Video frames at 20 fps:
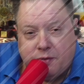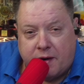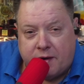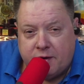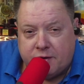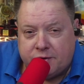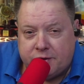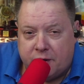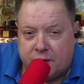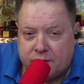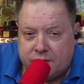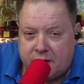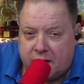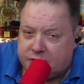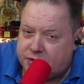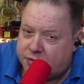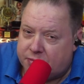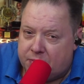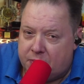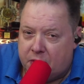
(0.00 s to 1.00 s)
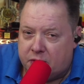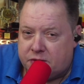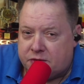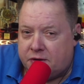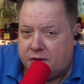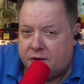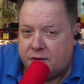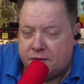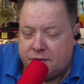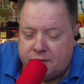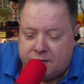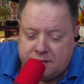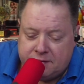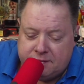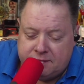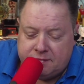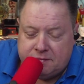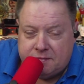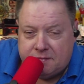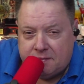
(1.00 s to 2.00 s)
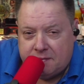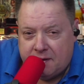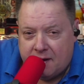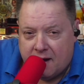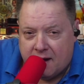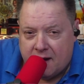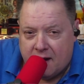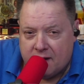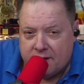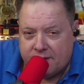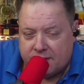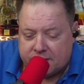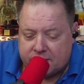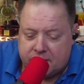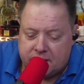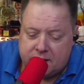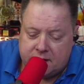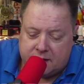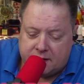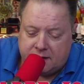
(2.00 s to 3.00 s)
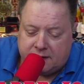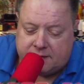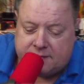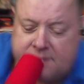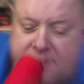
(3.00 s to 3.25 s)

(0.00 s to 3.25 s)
Trader Joe's has some merch news. Not all of it's good.